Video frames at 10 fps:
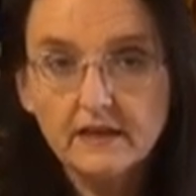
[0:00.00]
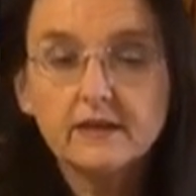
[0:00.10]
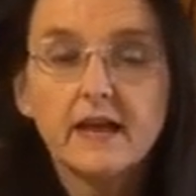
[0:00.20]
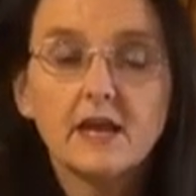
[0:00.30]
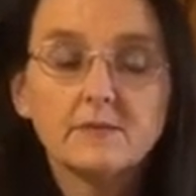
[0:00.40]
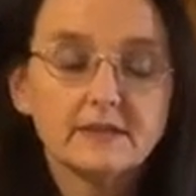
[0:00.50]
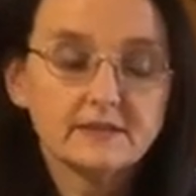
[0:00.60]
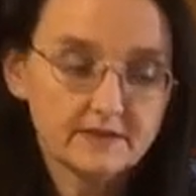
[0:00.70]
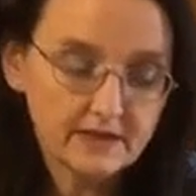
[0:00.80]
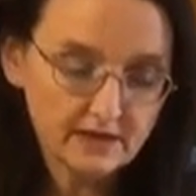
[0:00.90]

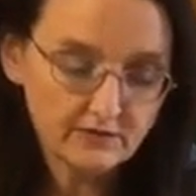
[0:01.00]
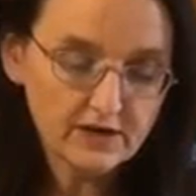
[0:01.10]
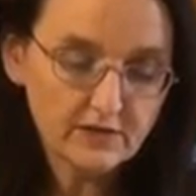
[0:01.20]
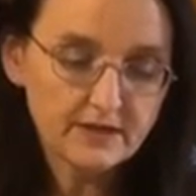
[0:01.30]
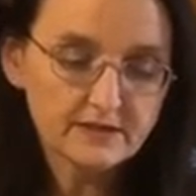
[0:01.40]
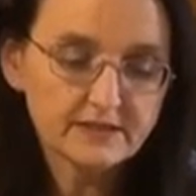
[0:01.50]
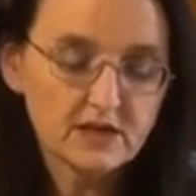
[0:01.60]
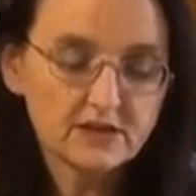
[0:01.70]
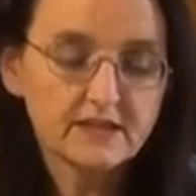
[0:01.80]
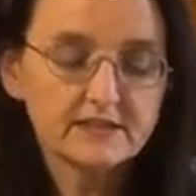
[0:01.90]
They recommend it's
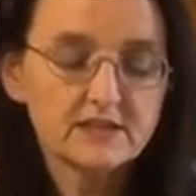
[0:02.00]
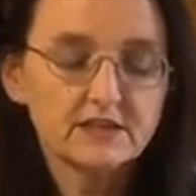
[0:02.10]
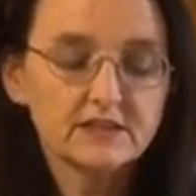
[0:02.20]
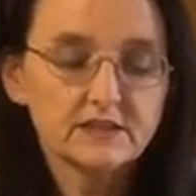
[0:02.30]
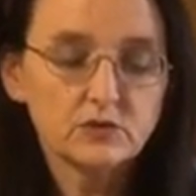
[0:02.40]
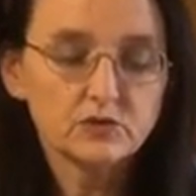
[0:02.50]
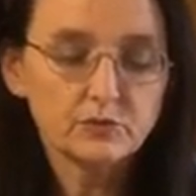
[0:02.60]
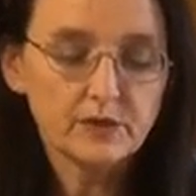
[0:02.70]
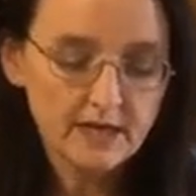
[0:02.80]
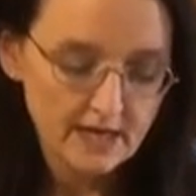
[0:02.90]
not suitable.